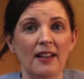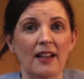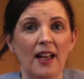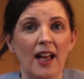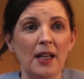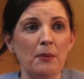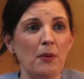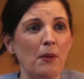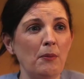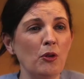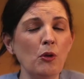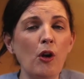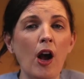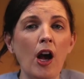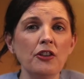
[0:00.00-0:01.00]
And I'm so
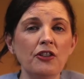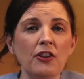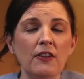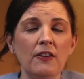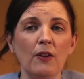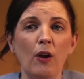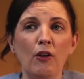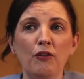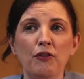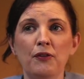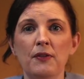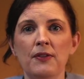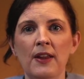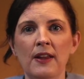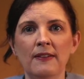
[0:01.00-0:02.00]
conscious of
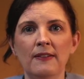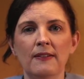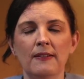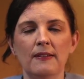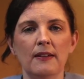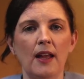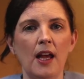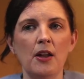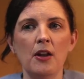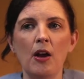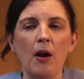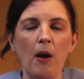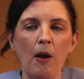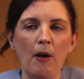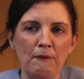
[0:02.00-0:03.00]
this,
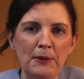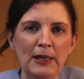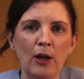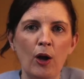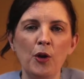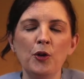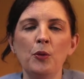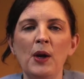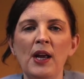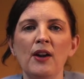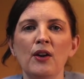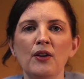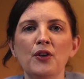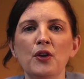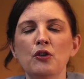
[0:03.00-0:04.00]
of being unaware
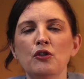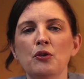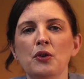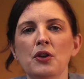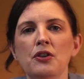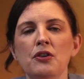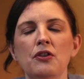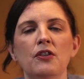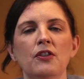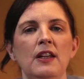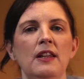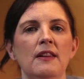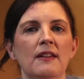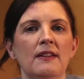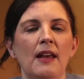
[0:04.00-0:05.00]
of who's going to
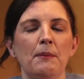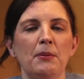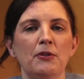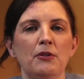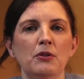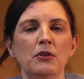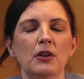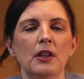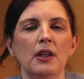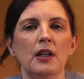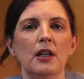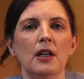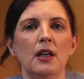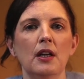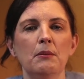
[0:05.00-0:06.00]
see this episode,
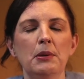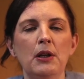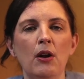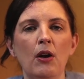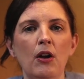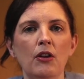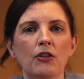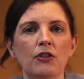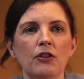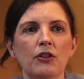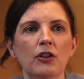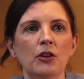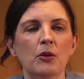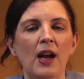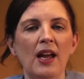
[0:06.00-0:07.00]
because,
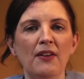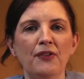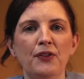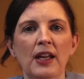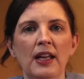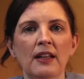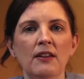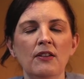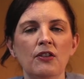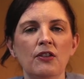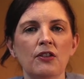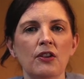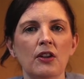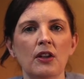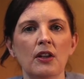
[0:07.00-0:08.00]
I have
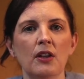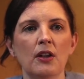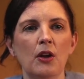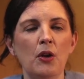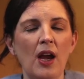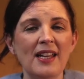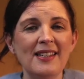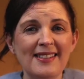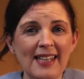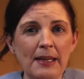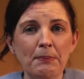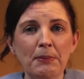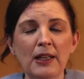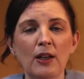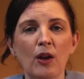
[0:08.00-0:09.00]
friends who I
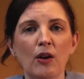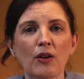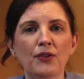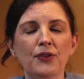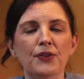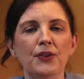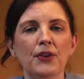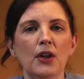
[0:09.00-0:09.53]
deeply love